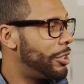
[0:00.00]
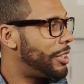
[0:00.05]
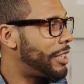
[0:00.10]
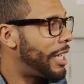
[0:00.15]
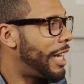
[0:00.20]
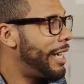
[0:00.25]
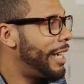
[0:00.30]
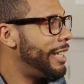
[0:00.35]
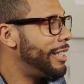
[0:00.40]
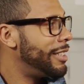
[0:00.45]

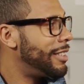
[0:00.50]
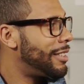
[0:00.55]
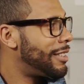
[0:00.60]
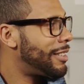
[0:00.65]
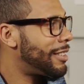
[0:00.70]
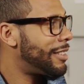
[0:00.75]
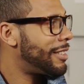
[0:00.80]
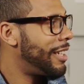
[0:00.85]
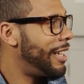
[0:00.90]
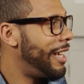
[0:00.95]

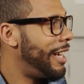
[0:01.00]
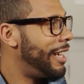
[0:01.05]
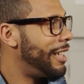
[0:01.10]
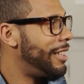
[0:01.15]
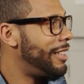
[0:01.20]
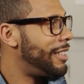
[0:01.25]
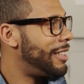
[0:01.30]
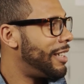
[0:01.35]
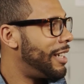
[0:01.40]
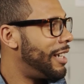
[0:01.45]
science
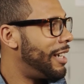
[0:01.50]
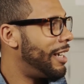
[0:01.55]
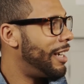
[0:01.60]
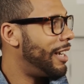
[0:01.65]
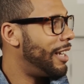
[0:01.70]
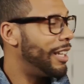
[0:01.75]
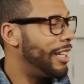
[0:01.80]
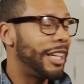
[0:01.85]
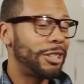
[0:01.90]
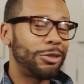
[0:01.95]
and uh,
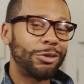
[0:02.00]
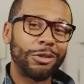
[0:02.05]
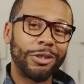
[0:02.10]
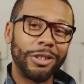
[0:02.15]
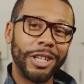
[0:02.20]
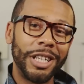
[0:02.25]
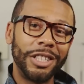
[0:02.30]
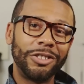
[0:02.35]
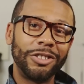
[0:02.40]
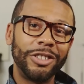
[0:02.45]

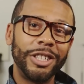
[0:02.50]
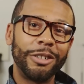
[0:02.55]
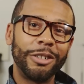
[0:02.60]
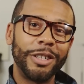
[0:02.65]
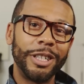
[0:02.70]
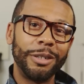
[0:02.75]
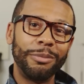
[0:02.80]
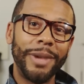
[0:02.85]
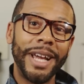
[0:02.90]
electrical engineering